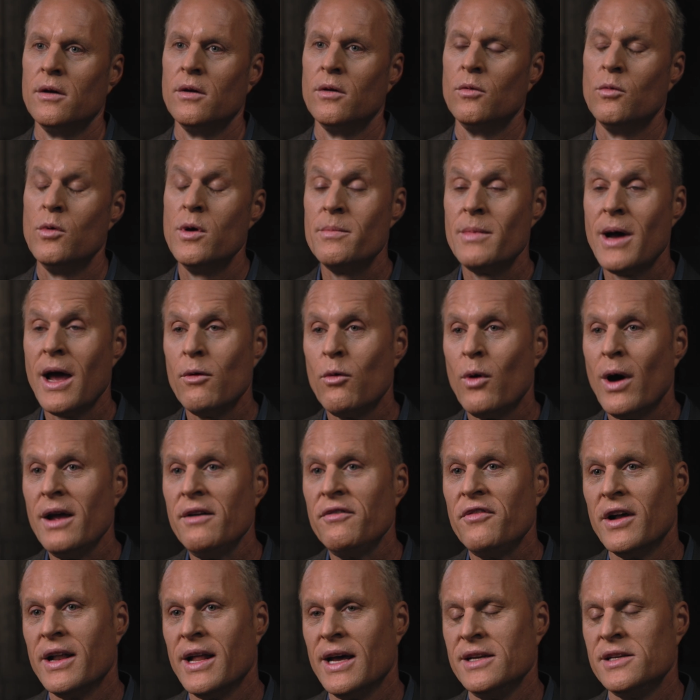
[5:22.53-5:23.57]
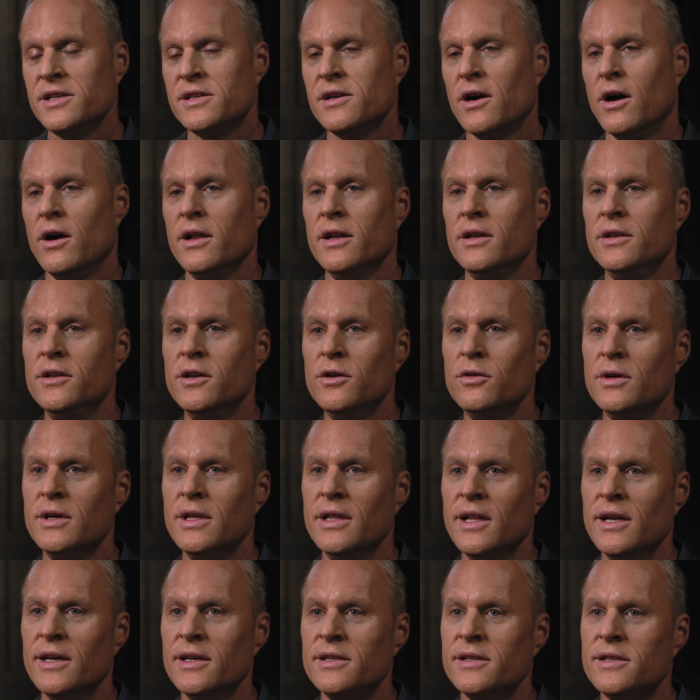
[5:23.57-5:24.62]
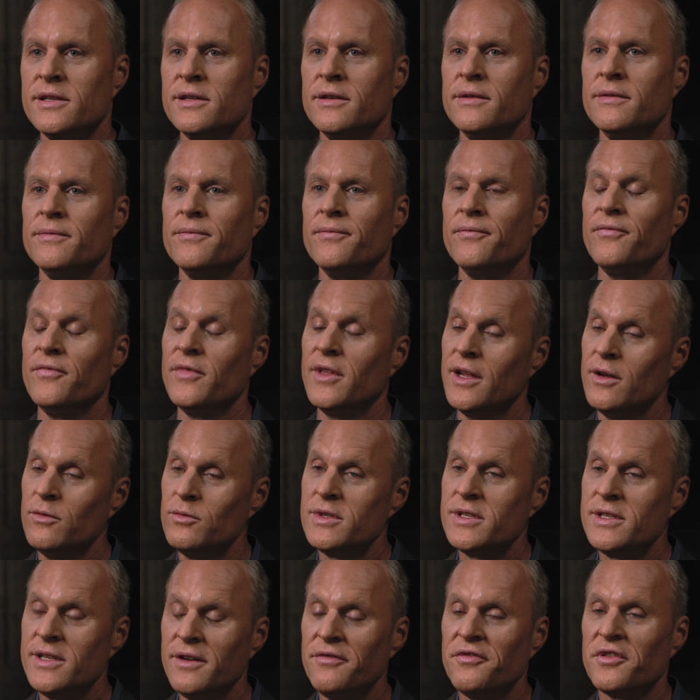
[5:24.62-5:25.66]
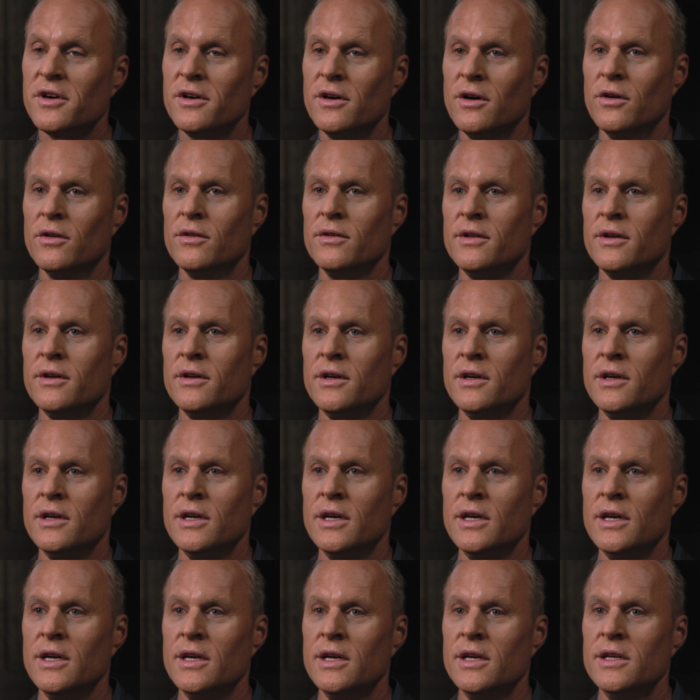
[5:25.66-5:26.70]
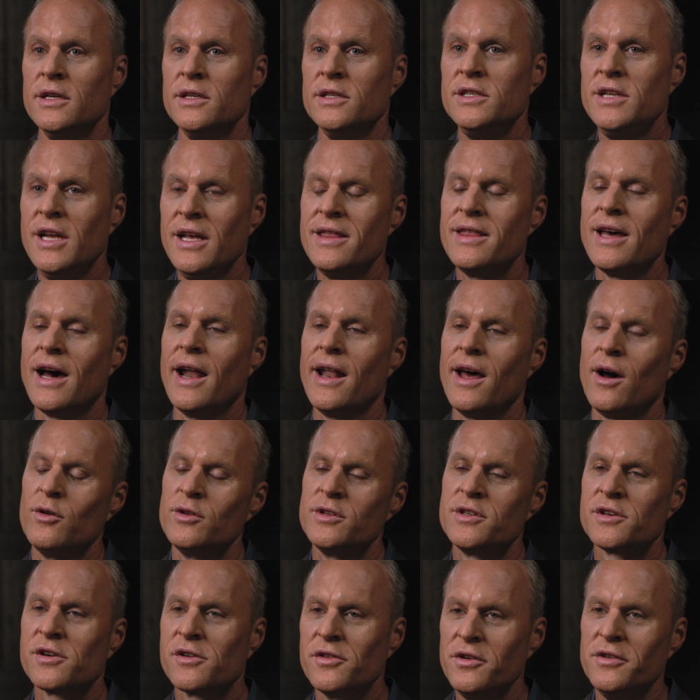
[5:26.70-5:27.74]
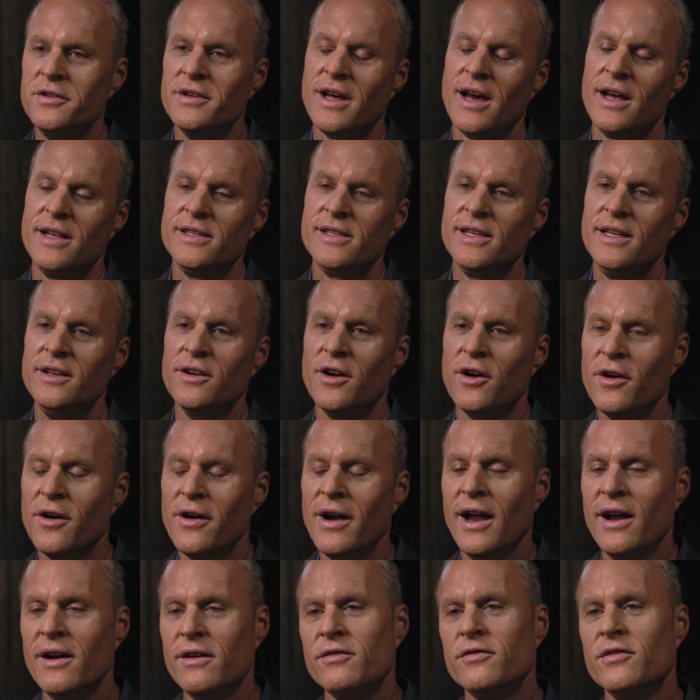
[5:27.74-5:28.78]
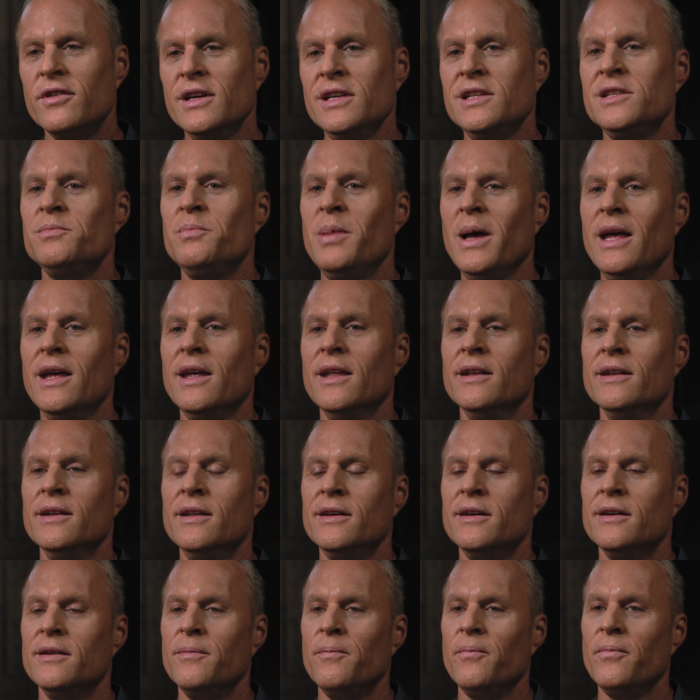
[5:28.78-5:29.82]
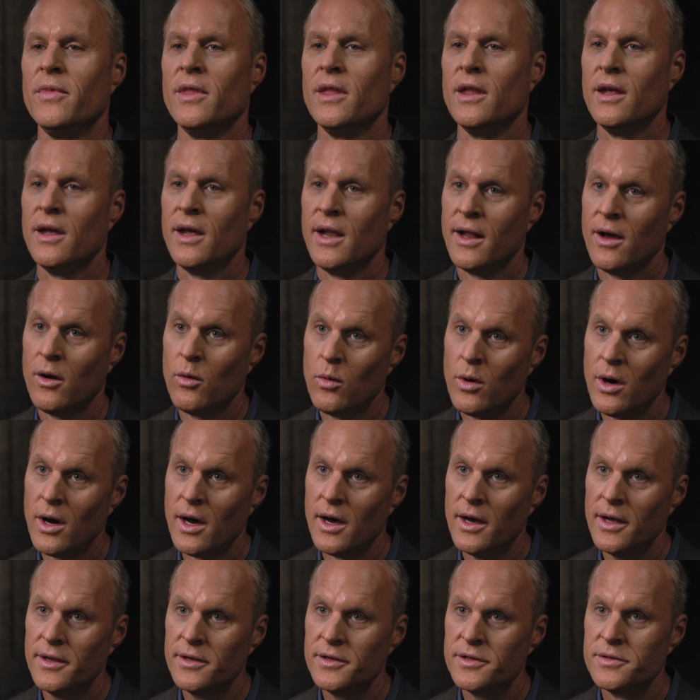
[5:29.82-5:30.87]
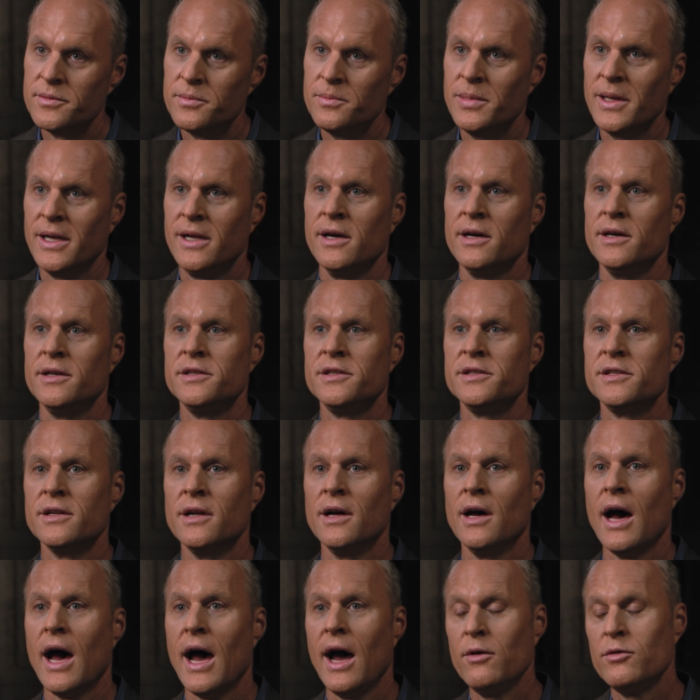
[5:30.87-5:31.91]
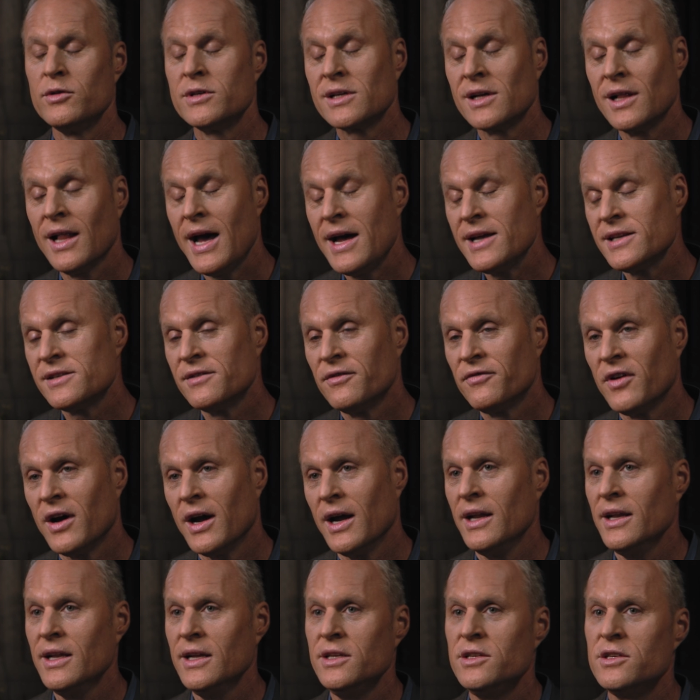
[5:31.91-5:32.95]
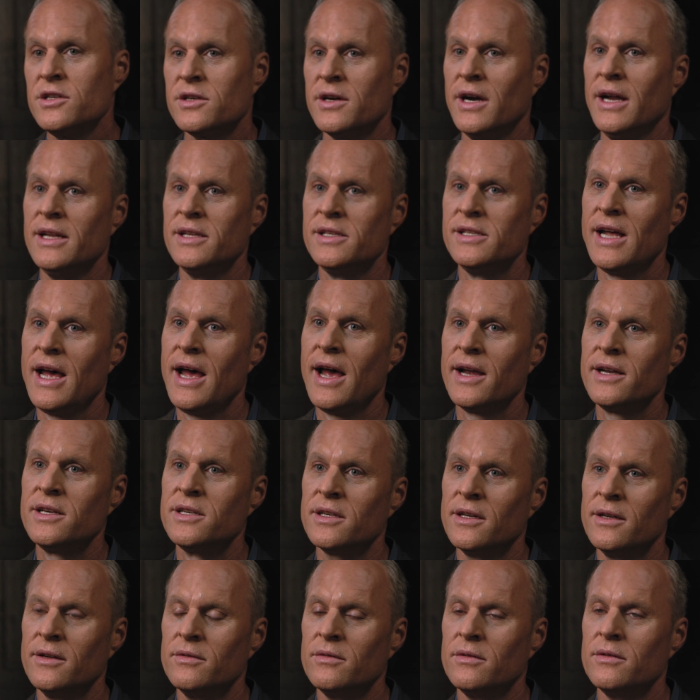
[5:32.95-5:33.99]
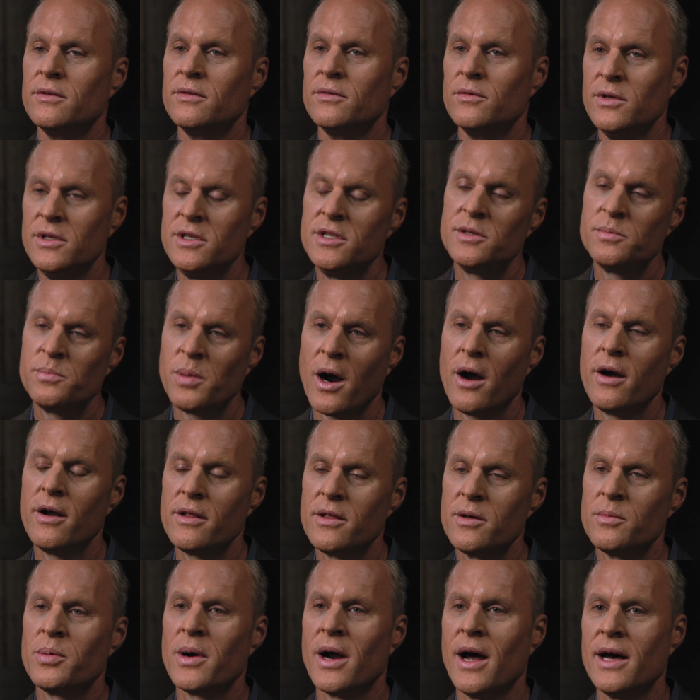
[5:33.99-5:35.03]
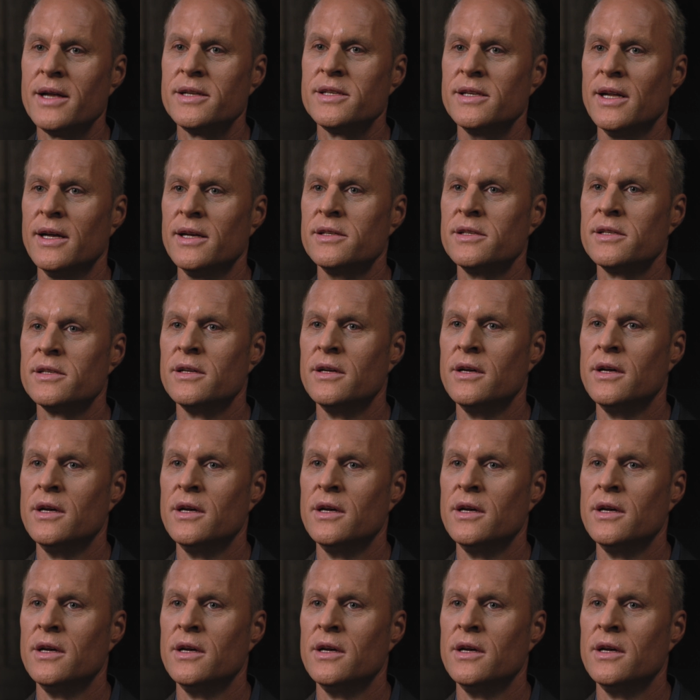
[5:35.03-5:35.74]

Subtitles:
When my wife and I started doing this, it was difficult. She thought I was scrutinizing her every spend, and I was, because I was classifying each transaction, which is part of the process.